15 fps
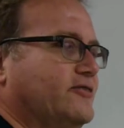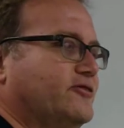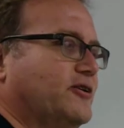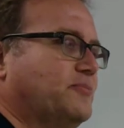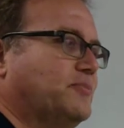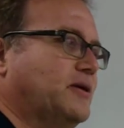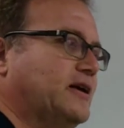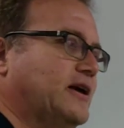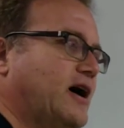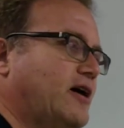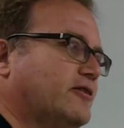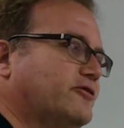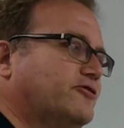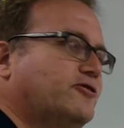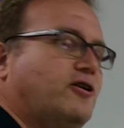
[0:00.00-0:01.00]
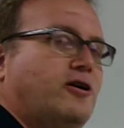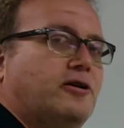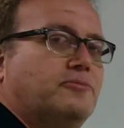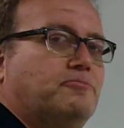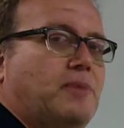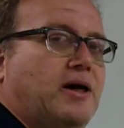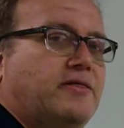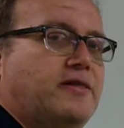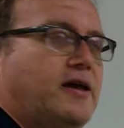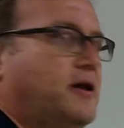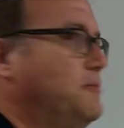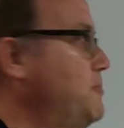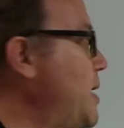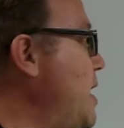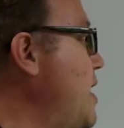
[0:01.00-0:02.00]
something out as called methane
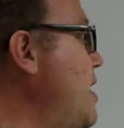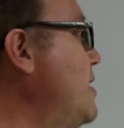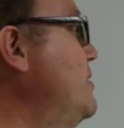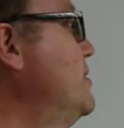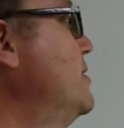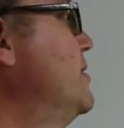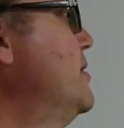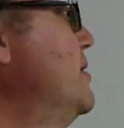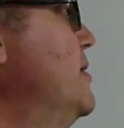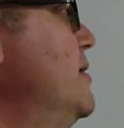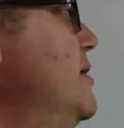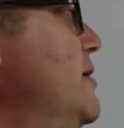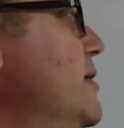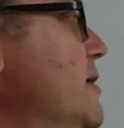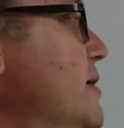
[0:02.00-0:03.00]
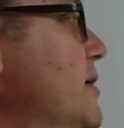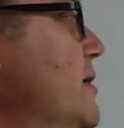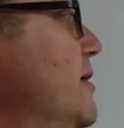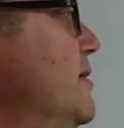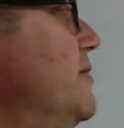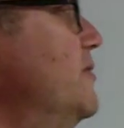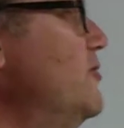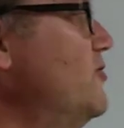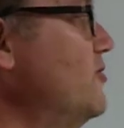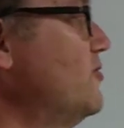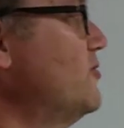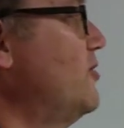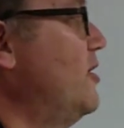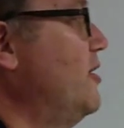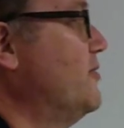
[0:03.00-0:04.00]
man, and this is
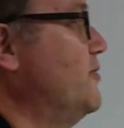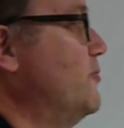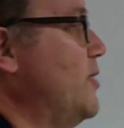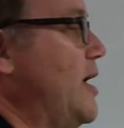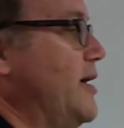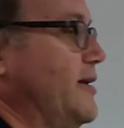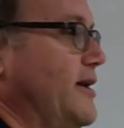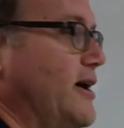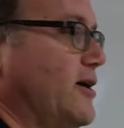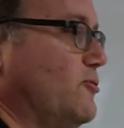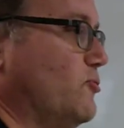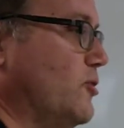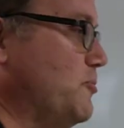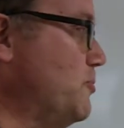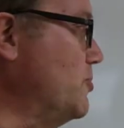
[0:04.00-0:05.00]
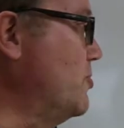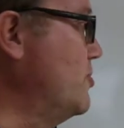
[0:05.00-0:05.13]
called the rotten egg ripper,